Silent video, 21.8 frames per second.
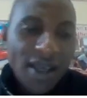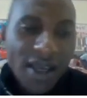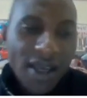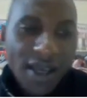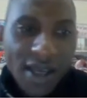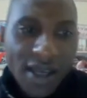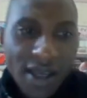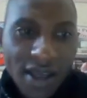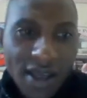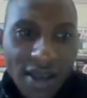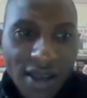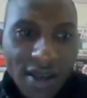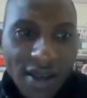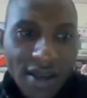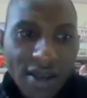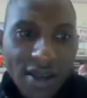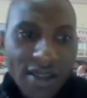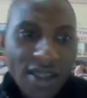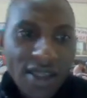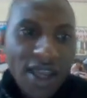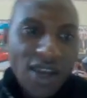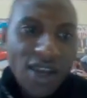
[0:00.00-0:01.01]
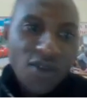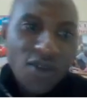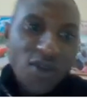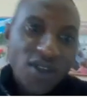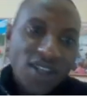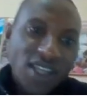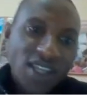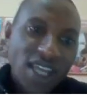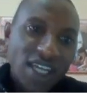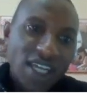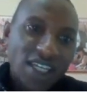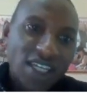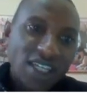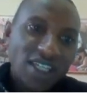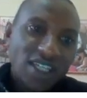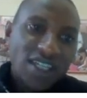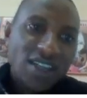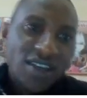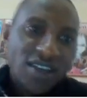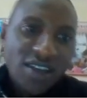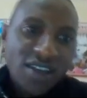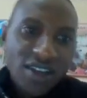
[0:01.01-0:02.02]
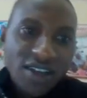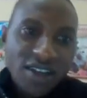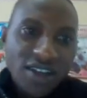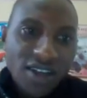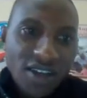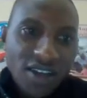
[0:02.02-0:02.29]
Then we say that the